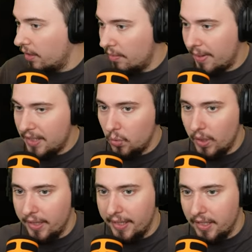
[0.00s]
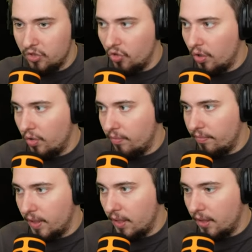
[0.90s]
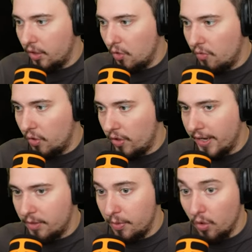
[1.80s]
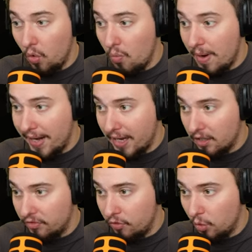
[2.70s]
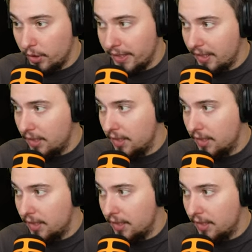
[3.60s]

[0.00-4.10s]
the best one is um, uh, go for XP. Oh my god, 40?